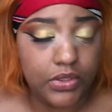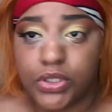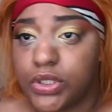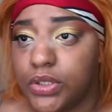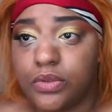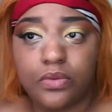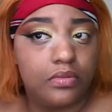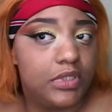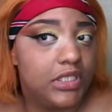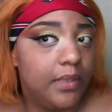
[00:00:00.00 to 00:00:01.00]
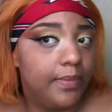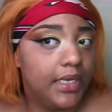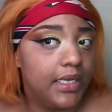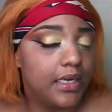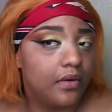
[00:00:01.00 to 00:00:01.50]
to
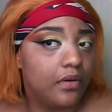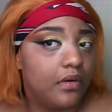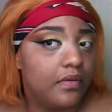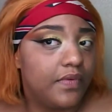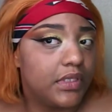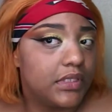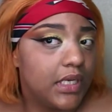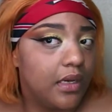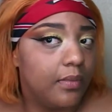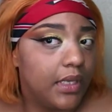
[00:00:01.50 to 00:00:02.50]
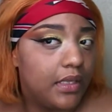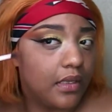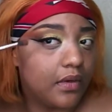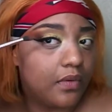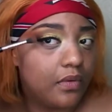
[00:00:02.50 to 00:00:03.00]
deepen it, I don't know if you can tell, but in
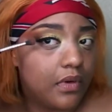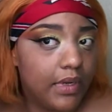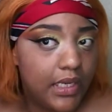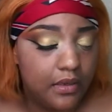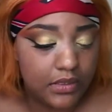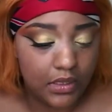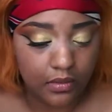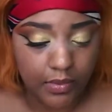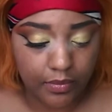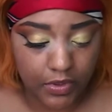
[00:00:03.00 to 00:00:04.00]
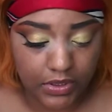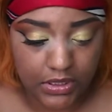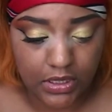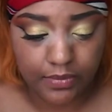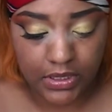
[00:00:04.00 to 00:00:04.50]
the corner right here, it's a little bit more
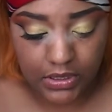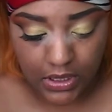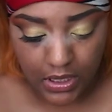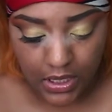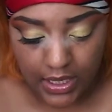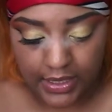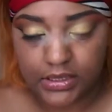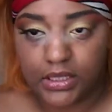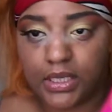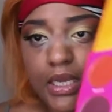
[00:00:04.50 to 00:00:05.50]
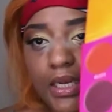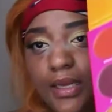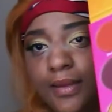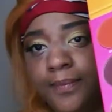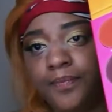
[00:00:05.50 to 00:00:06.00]
deepened. I took
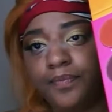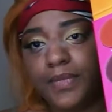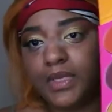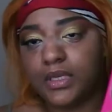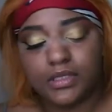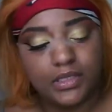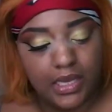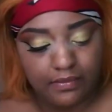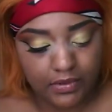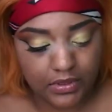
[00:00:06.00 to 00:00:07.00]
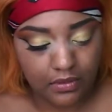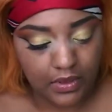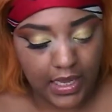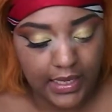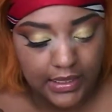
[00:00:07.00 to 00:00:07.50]
Kenya just ever so
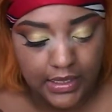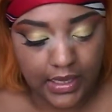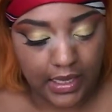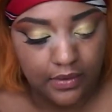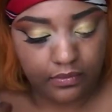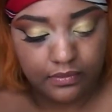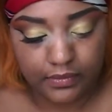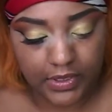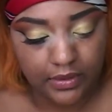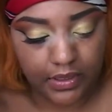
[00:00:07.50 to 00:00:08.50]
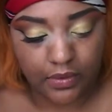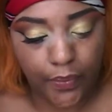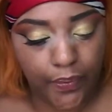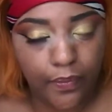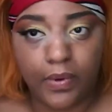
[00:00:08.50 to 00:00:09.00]
lightly, like literally
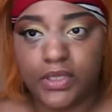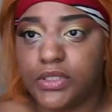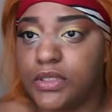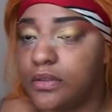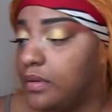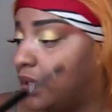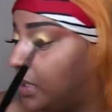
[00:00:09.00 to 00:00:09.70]
1, 2,